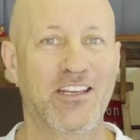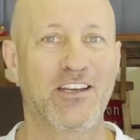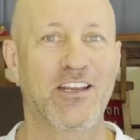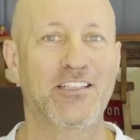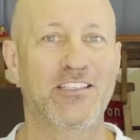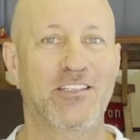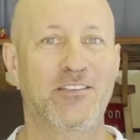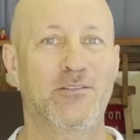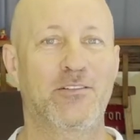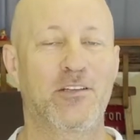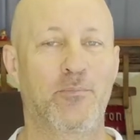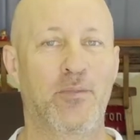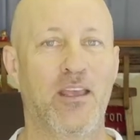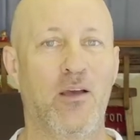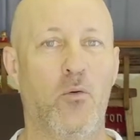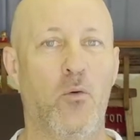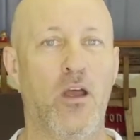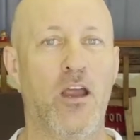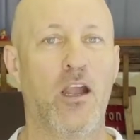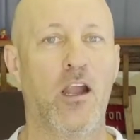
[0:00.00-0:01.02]
need to be
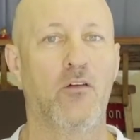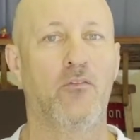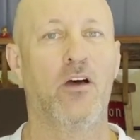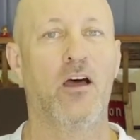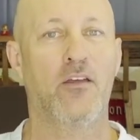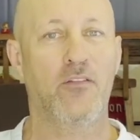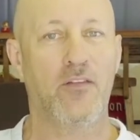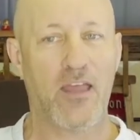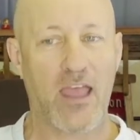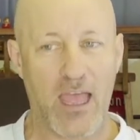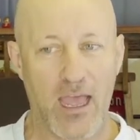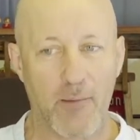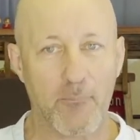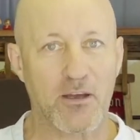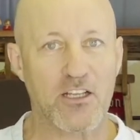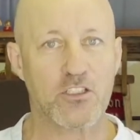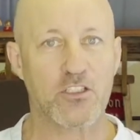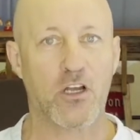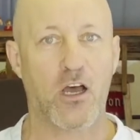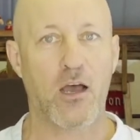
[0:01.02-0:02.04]
aware of and how
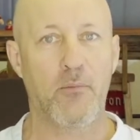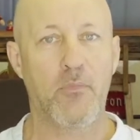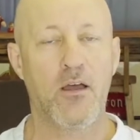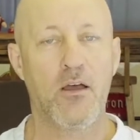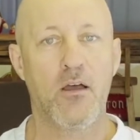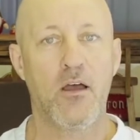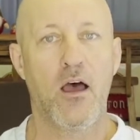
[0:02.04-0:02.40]
much time,